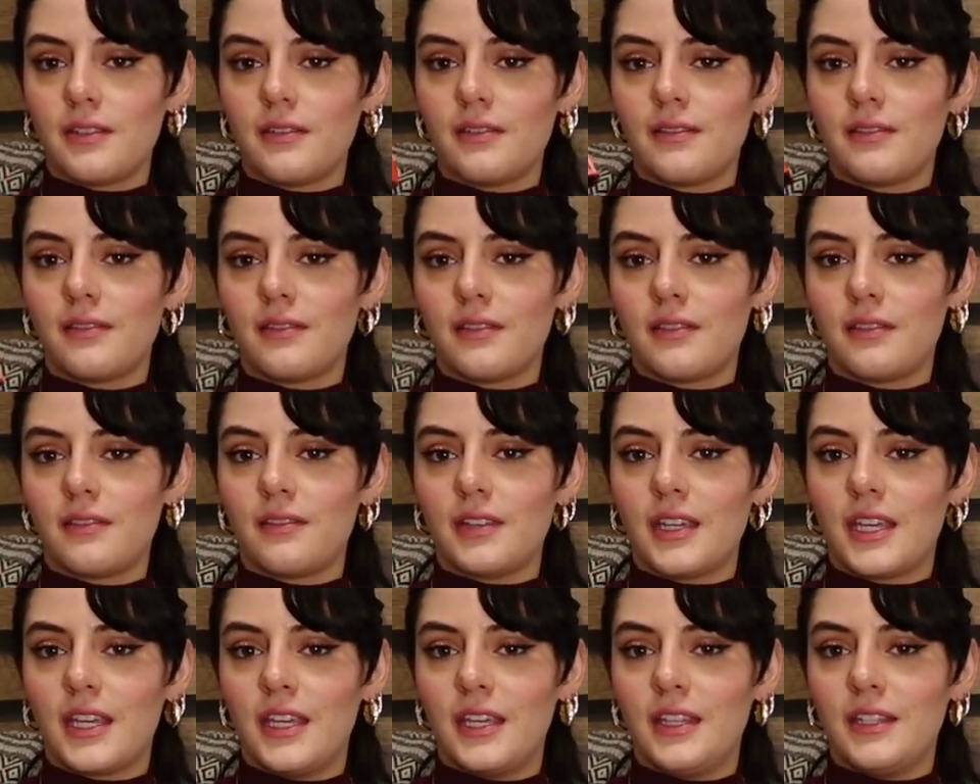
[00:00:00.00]
and
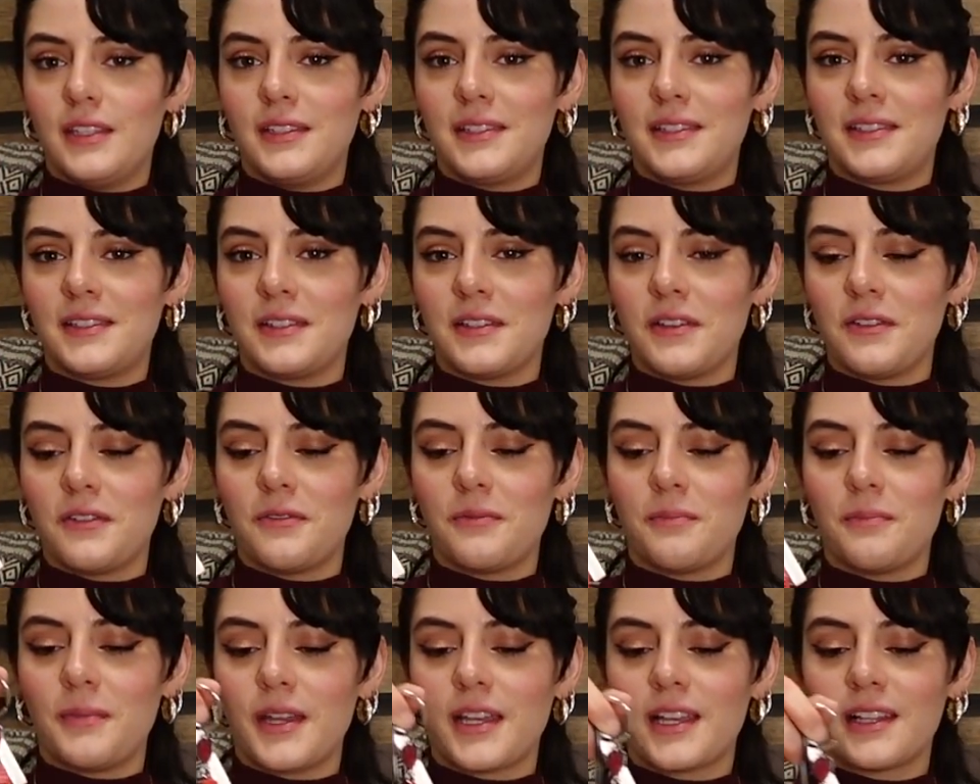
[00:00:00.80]
the keys
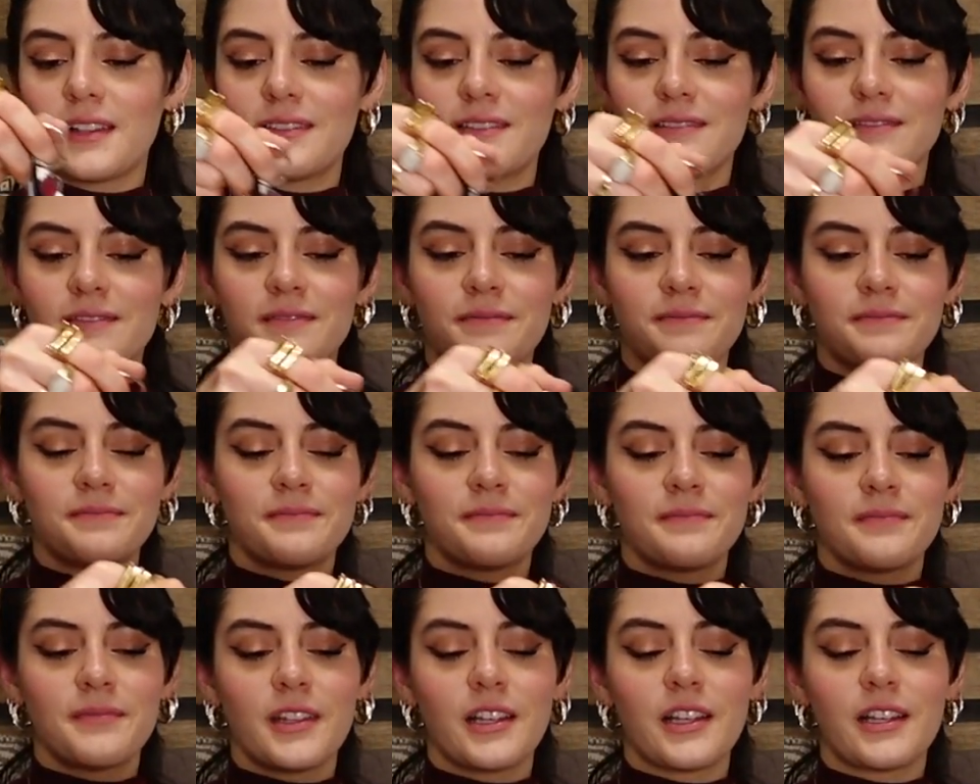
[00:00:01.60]
of my
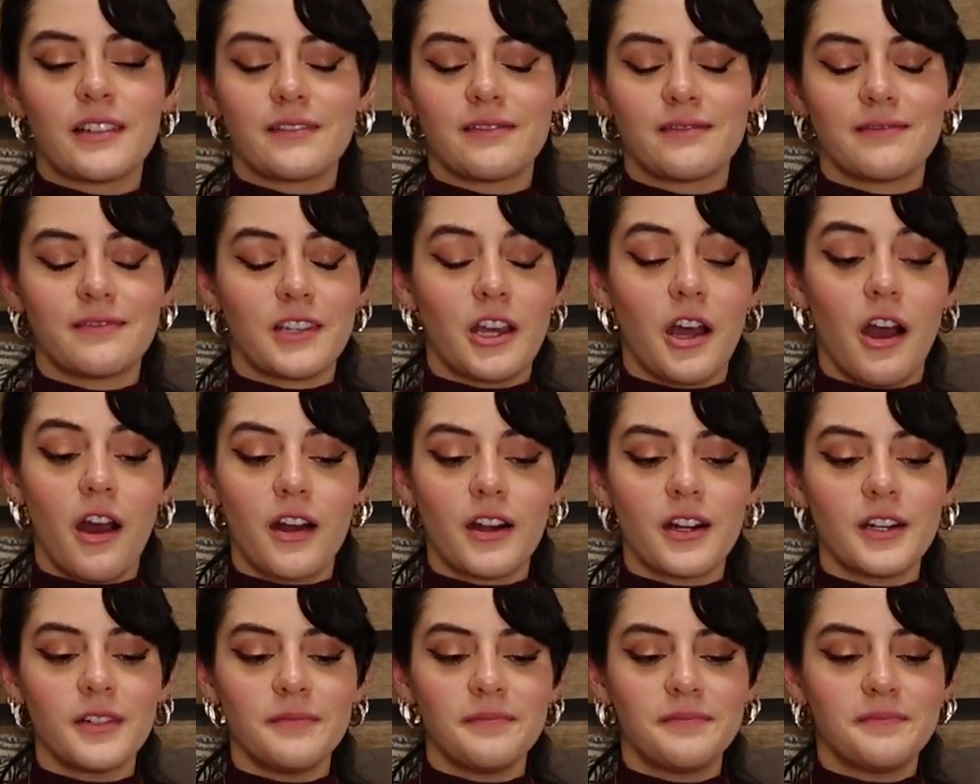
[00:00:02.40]

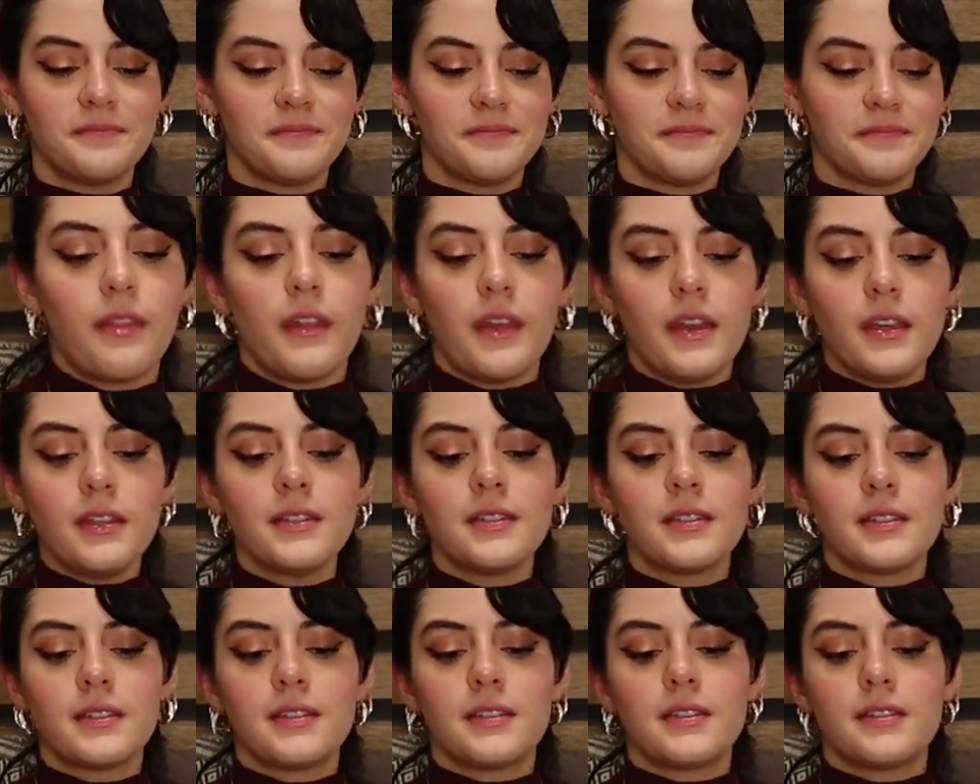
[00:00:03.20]
car.
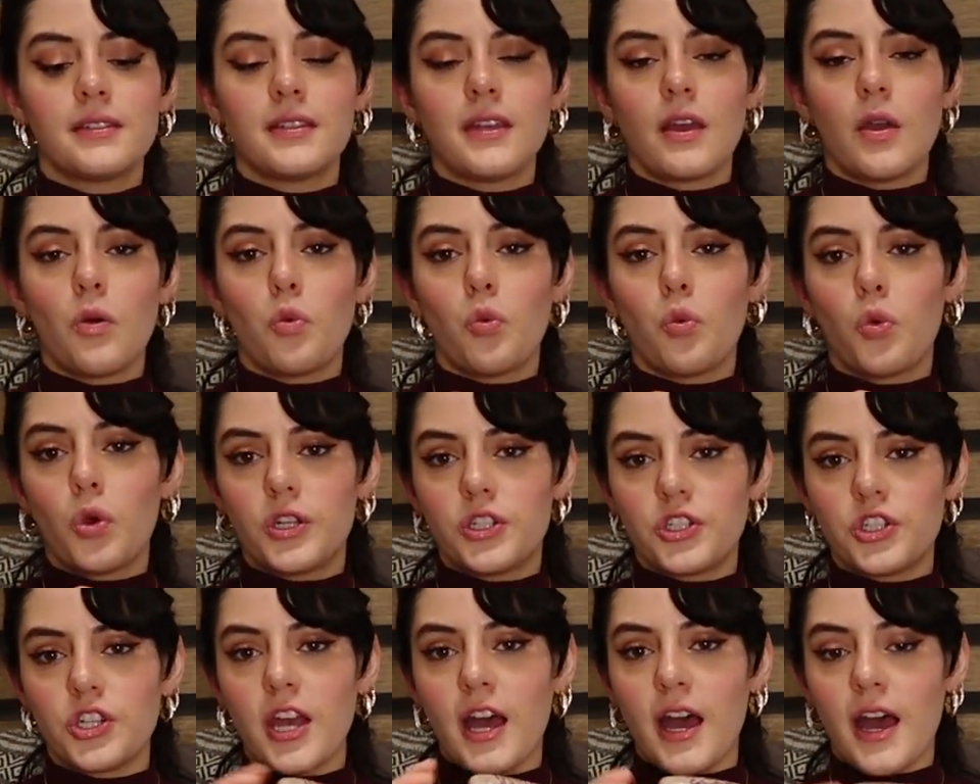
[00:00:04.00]
This,
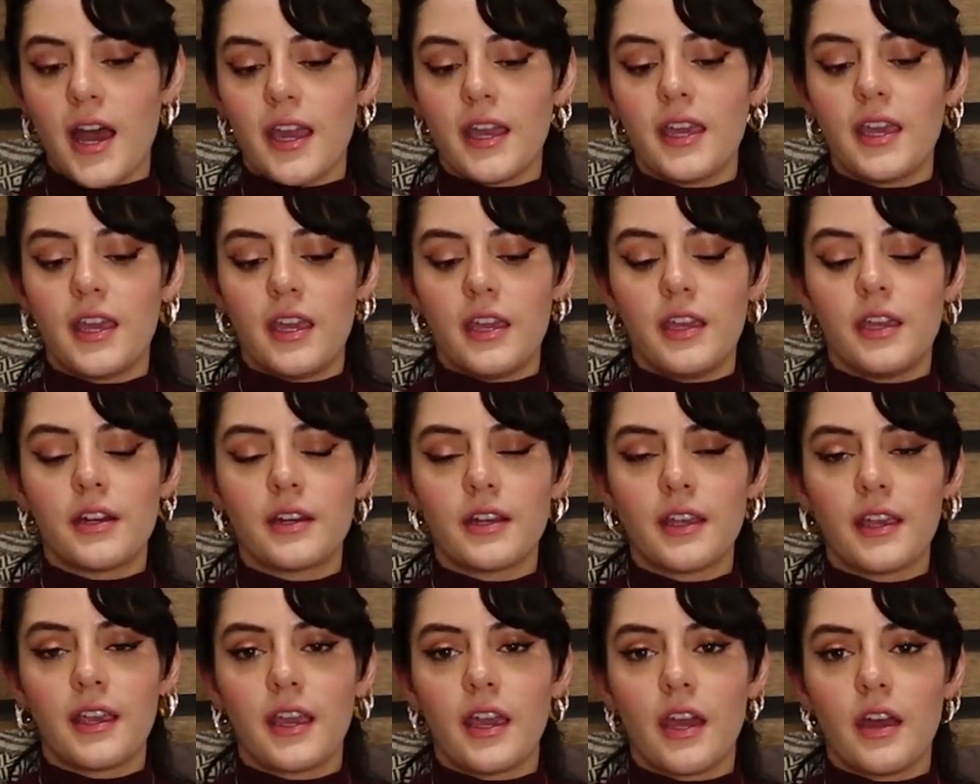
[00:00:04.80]
which I
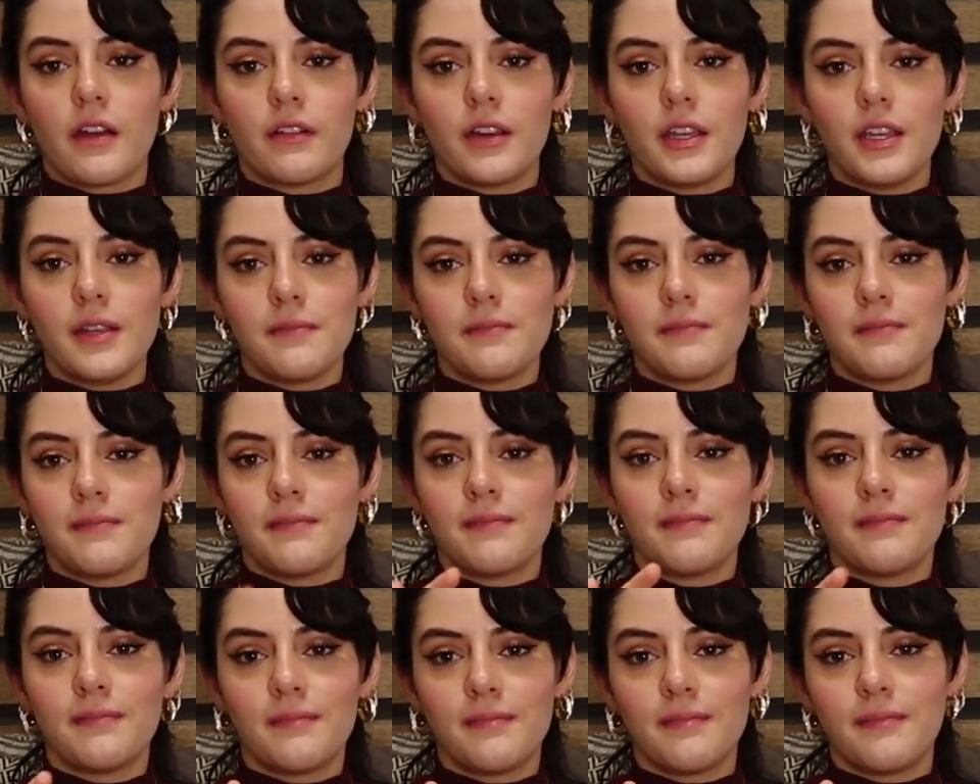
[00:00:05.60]
here carry,
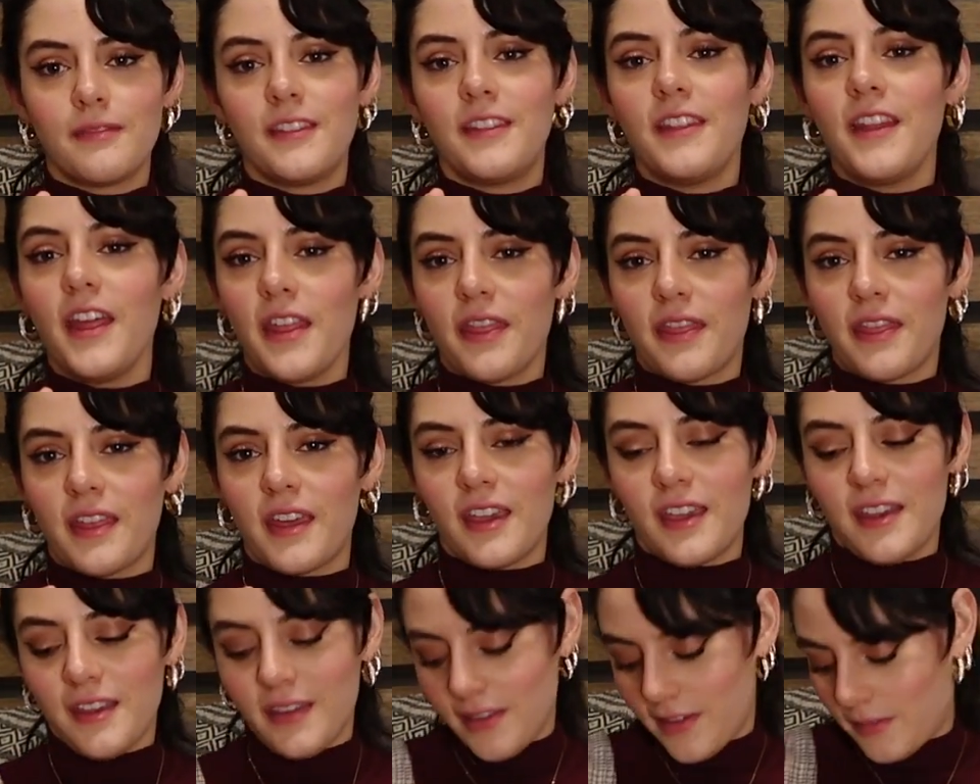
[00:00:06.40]

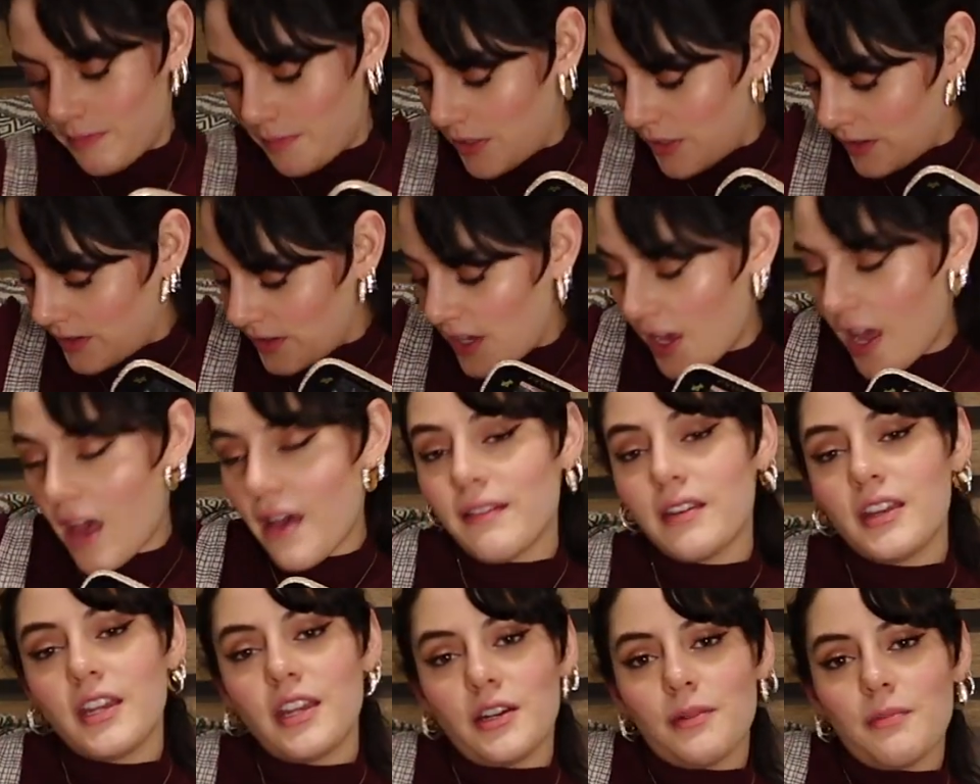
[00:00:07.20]
nothing because I
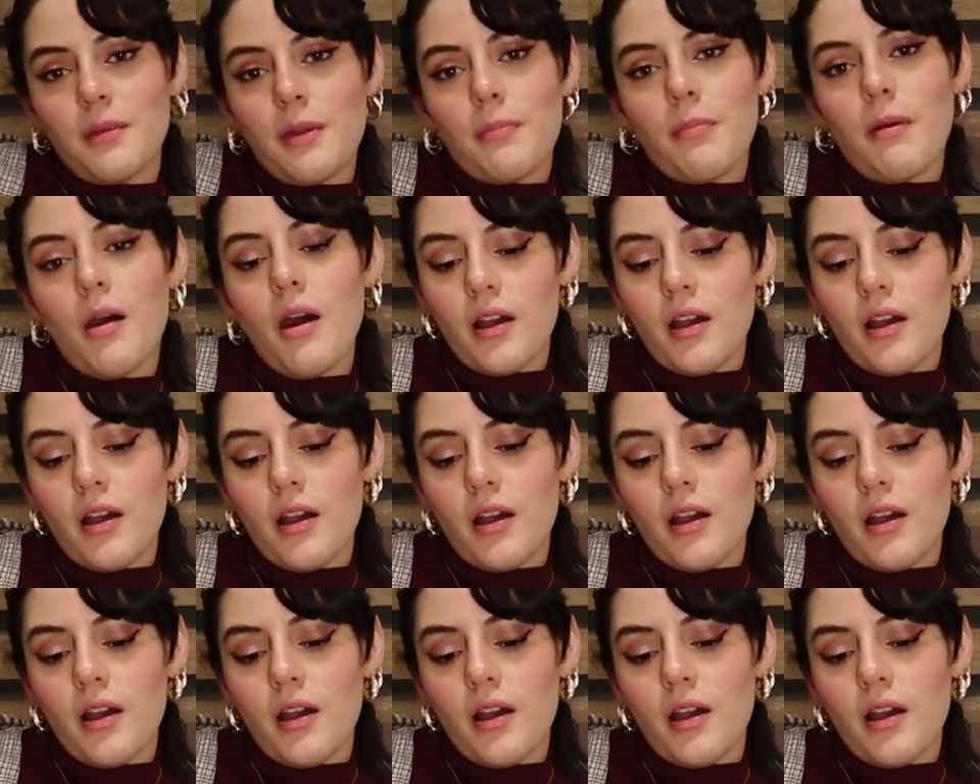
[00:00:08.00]
have it here in my